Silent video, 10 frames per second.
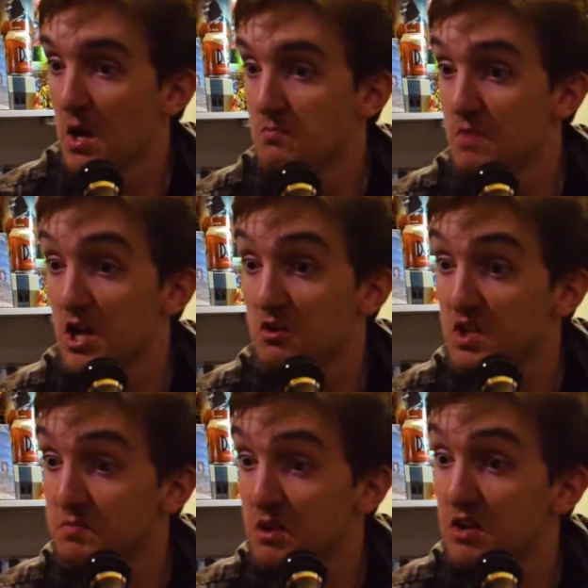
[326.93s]
make
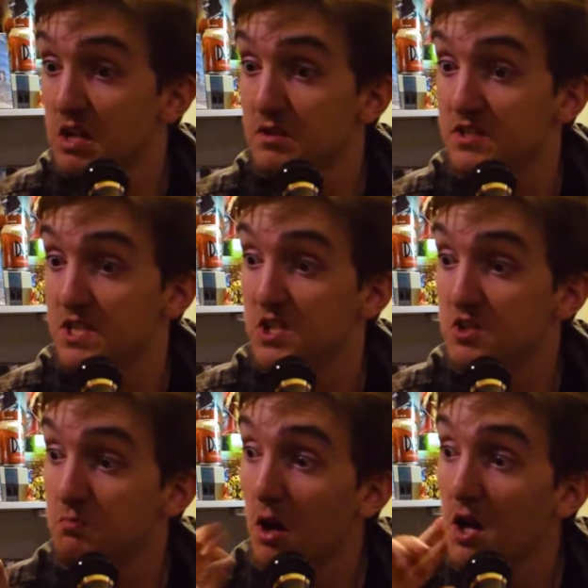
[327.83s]
Krispy Kreme an
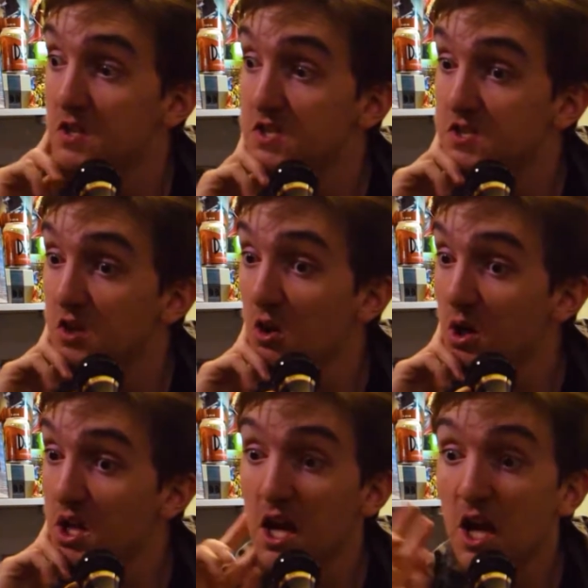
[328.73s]
essential part of the
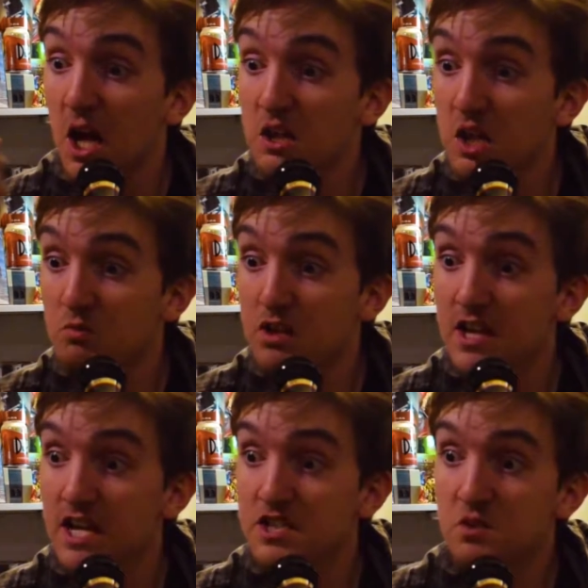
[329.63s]
story, and we
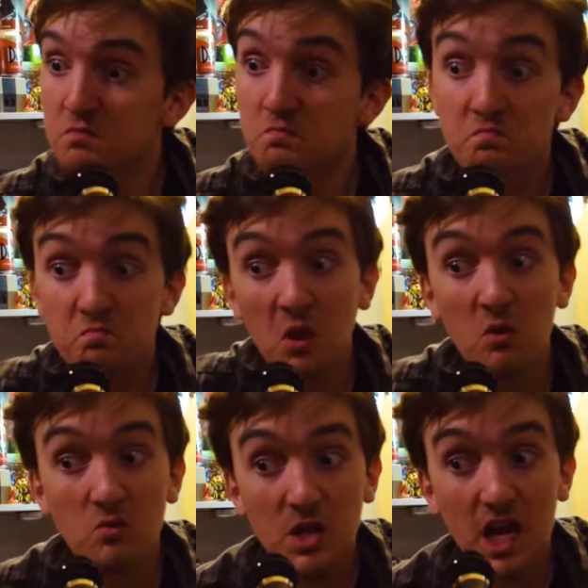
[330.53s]
got you.
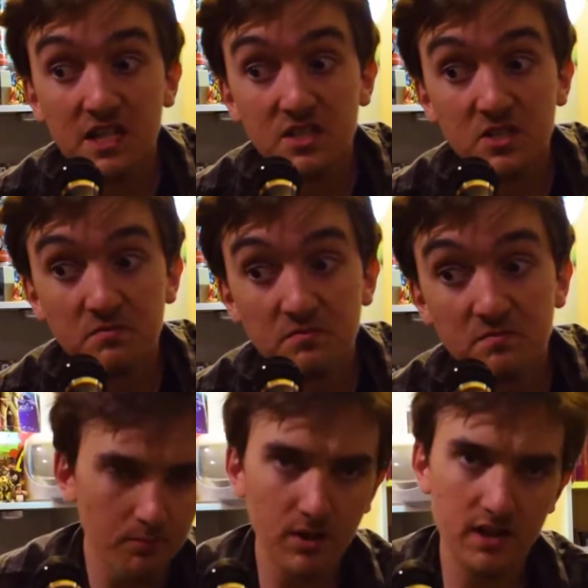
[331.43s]
We got you.
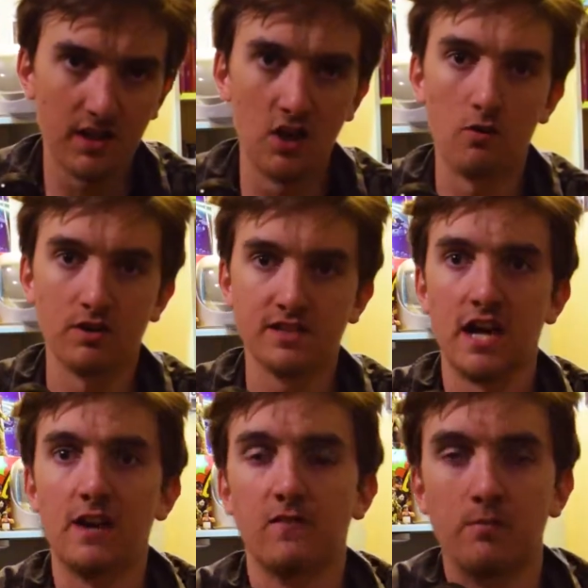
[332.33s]
But, you know,
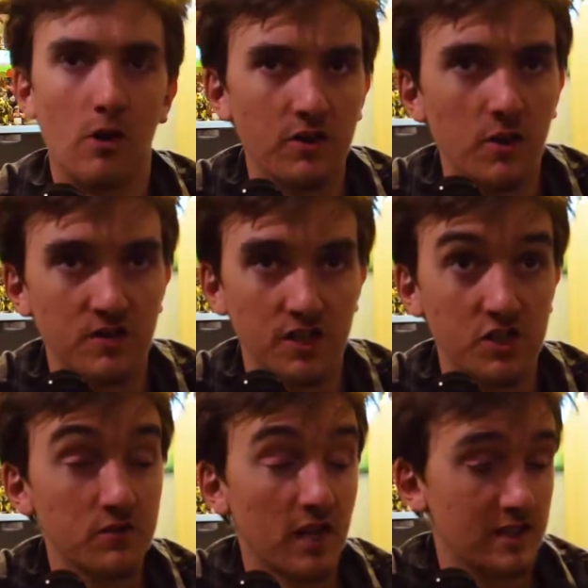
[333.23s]
aside from all those
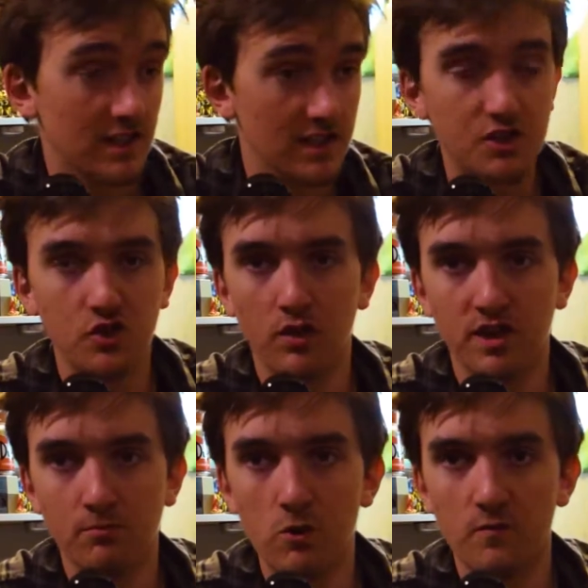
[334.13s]
issues, I did enjoy
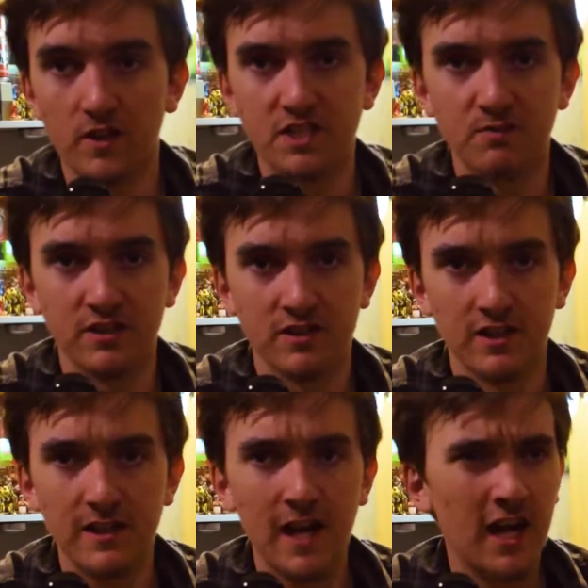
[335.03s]
the movie,
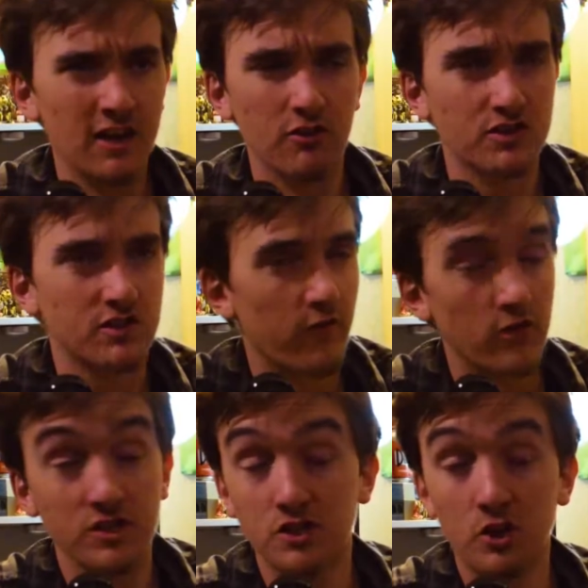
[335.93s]
especially those
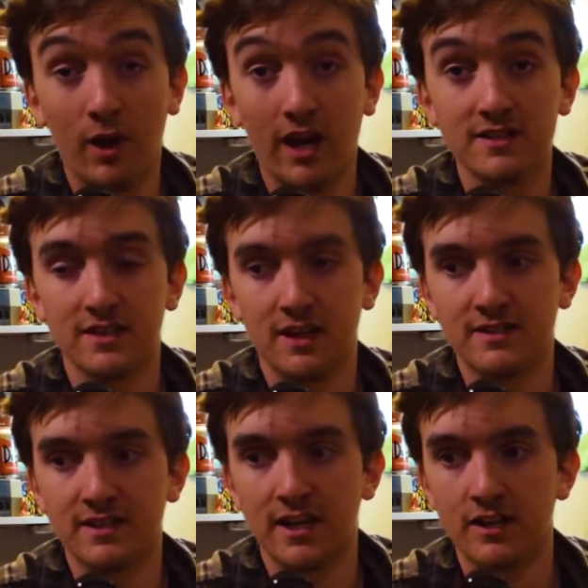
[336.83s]
first two acts, like I
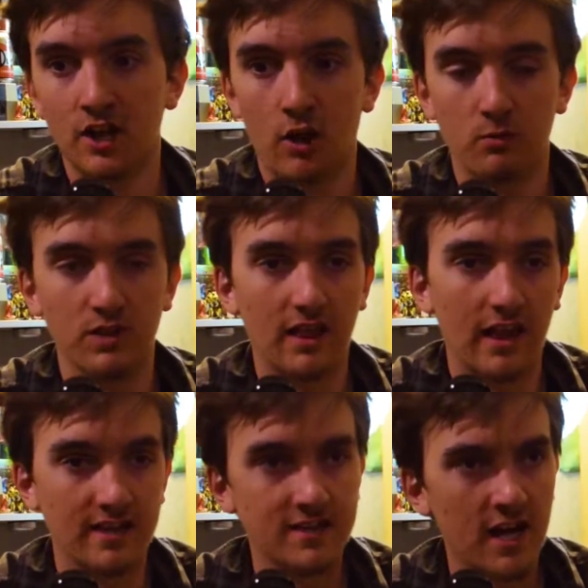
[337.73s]
said. You know, I really
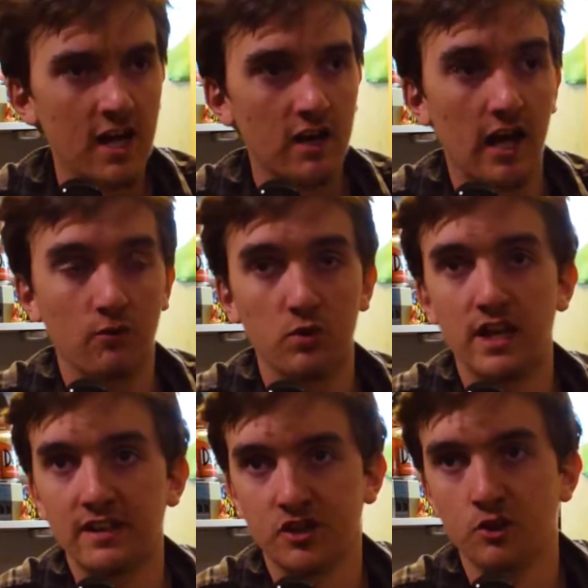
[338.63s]
liked
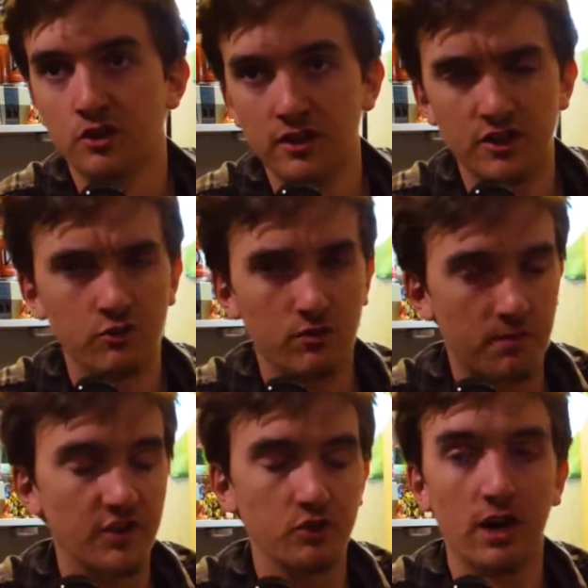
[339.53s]

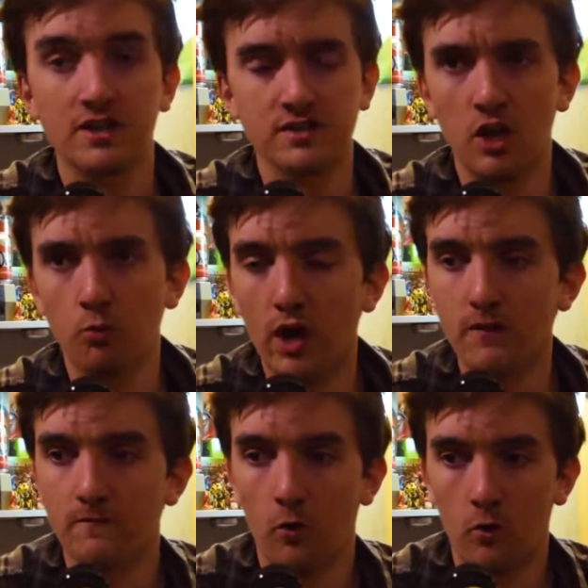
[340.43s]
the direction they went
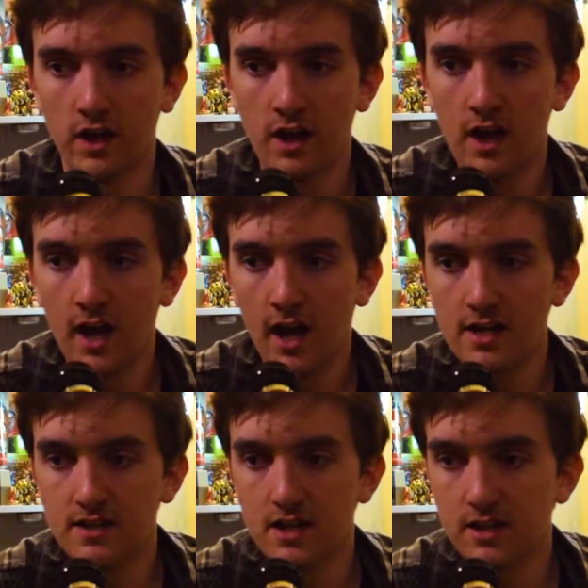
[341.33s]
for it.
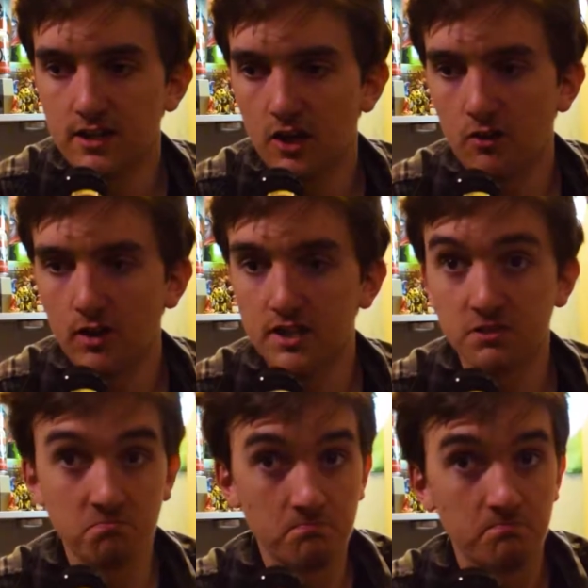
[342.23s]
And, you know, it's
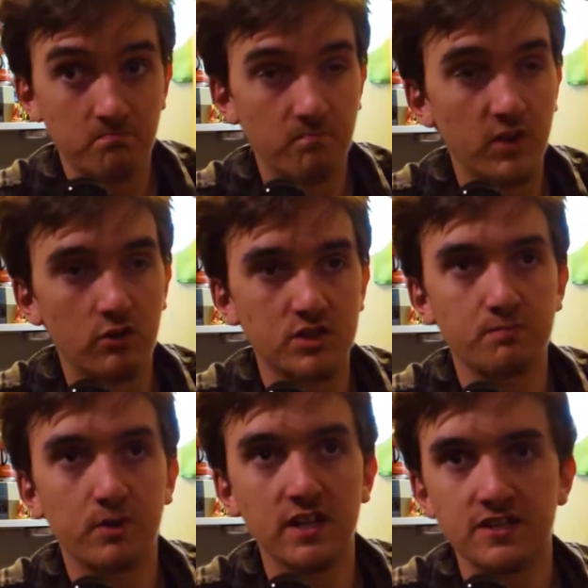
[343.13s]

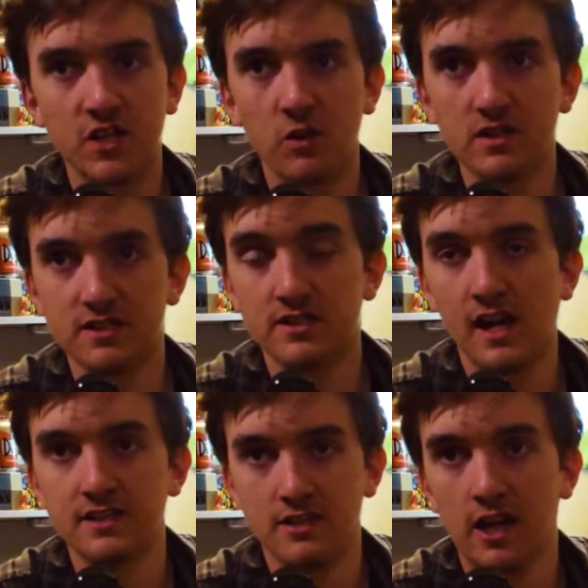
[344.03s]
pretty serious. It's got
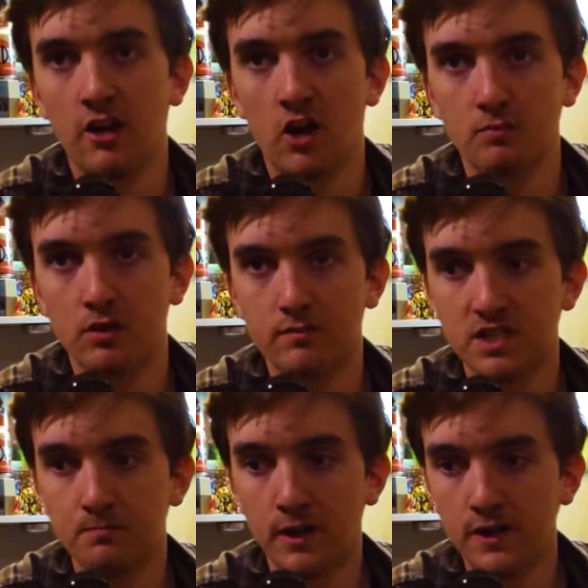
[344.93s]
its lighthearted moments,
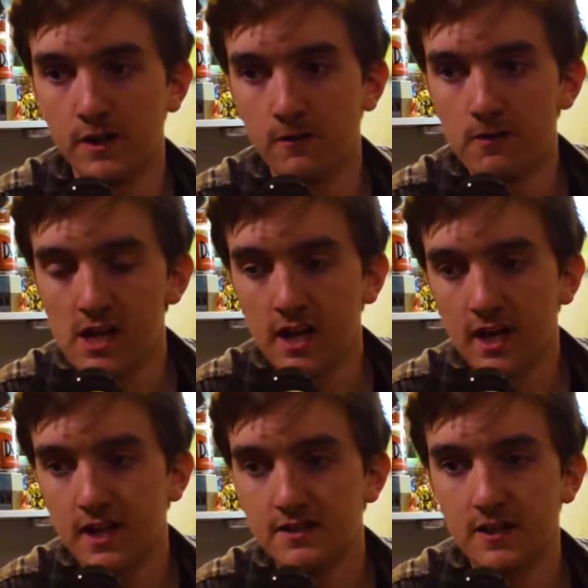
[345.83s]
but, you know,
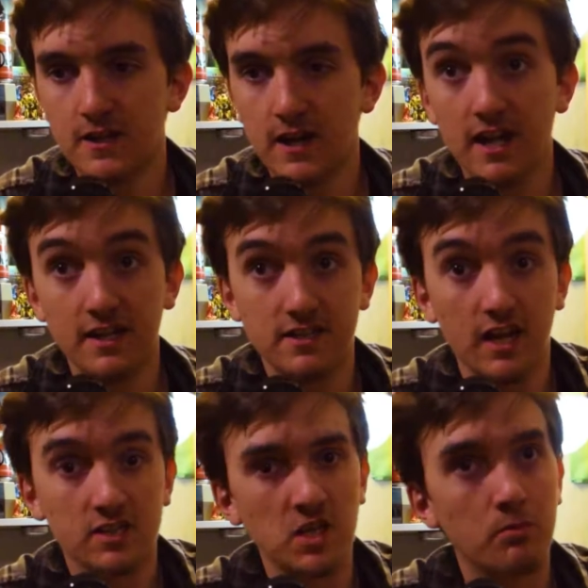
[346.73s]
and it's
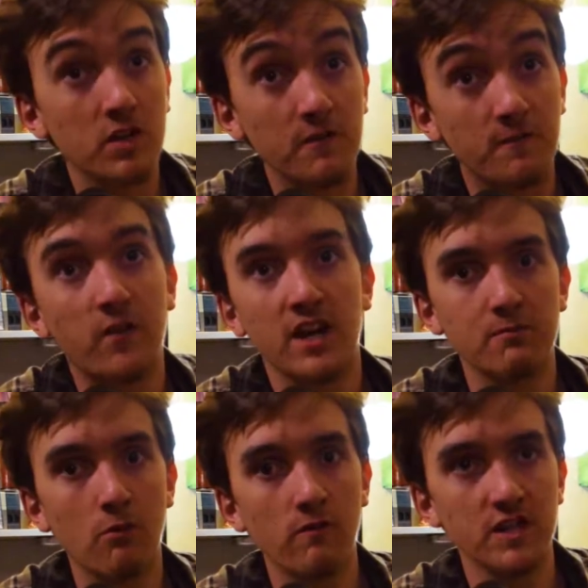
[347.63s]
actually a pretty funny
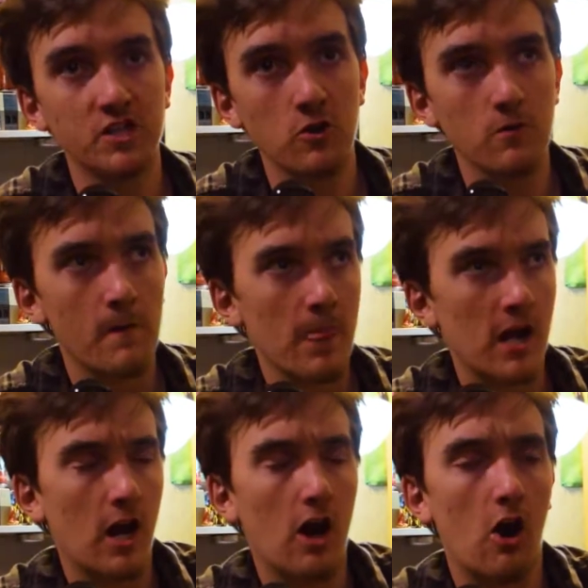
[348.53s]
movie, too.
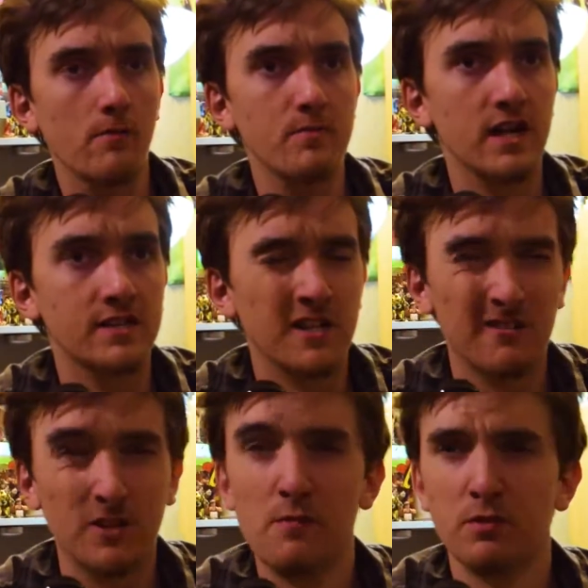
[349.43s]
Albeit a
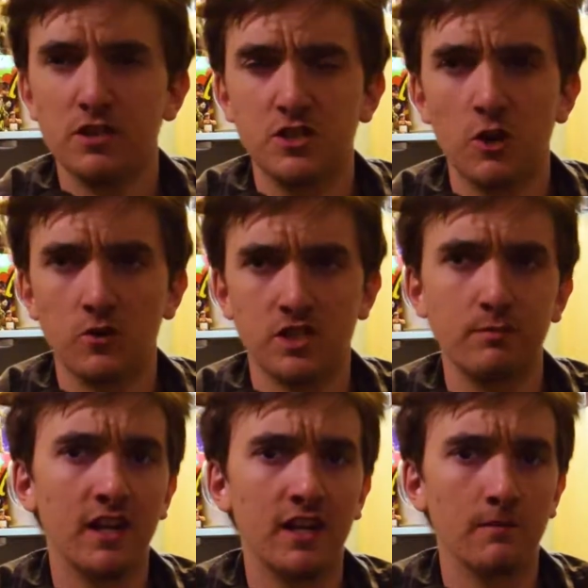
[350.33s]
couple of jokes at the
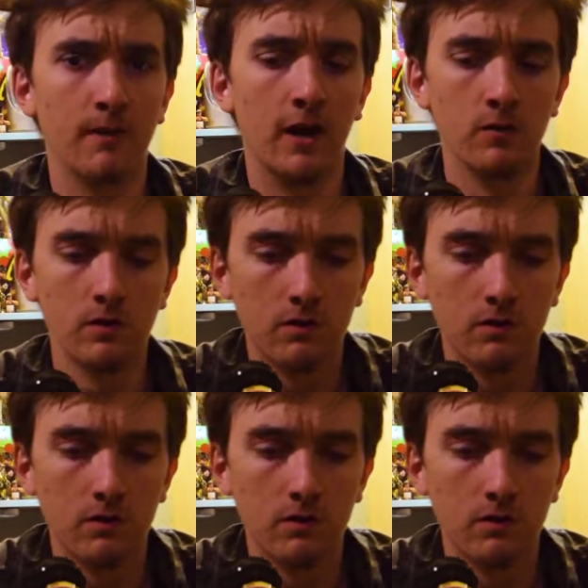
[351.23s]
beginning about